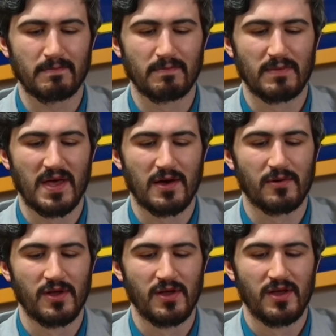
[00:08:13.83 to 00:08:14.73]
Now,
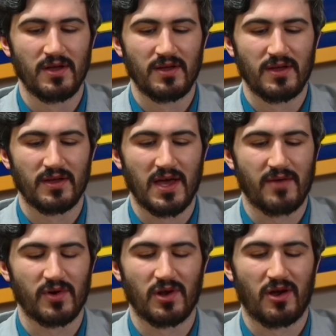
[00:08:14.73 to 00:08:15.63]

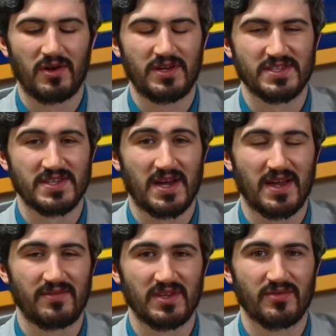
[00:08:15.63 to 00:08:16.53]
California already does not
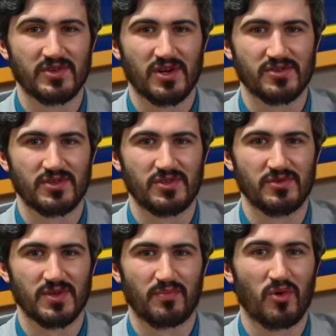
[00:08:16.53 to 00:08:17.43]
have the infrastructure to
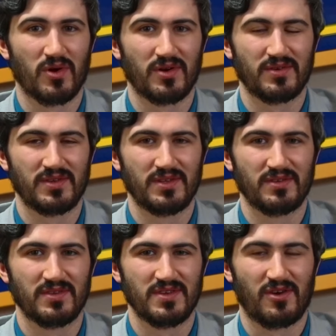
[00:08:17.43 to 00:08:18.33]
support
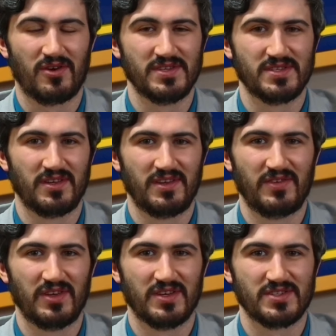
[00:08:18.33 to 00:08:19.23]
all these EV
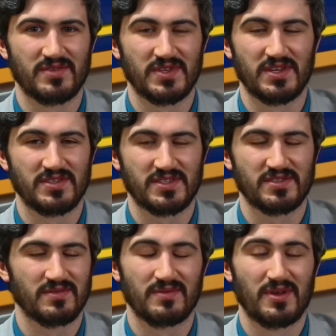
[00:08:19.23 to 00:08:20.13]
initiatives.
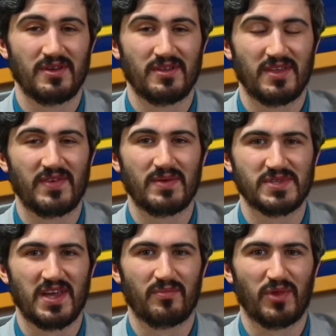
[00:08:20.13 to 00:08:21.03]
They
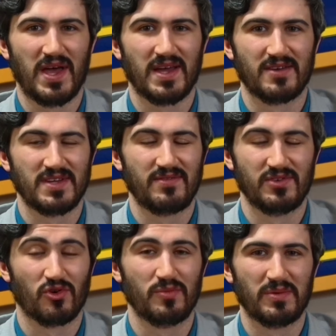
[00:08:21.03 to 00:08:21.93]
famously have blackouts. They even
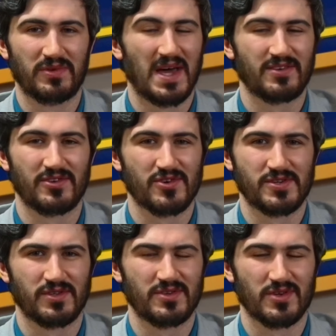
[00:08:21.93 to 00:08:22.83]
told people not to charge
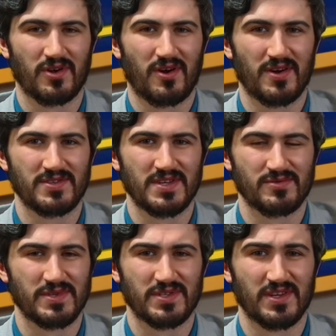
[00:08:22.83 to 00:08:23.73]
their electric cars as
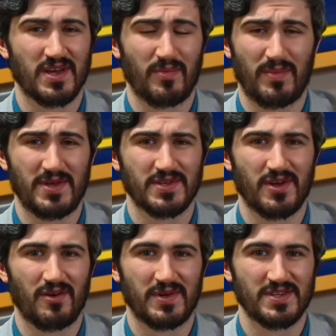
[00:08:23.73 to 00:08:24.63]
recently a couple months
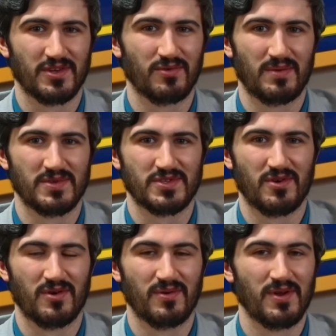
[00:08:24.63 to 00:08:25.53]
ago because the grid was
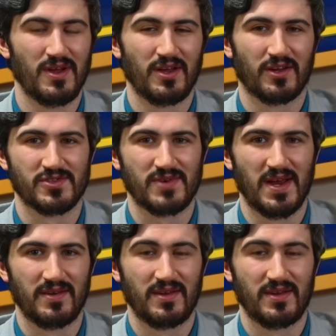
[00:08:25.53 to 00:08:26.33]
so constrained.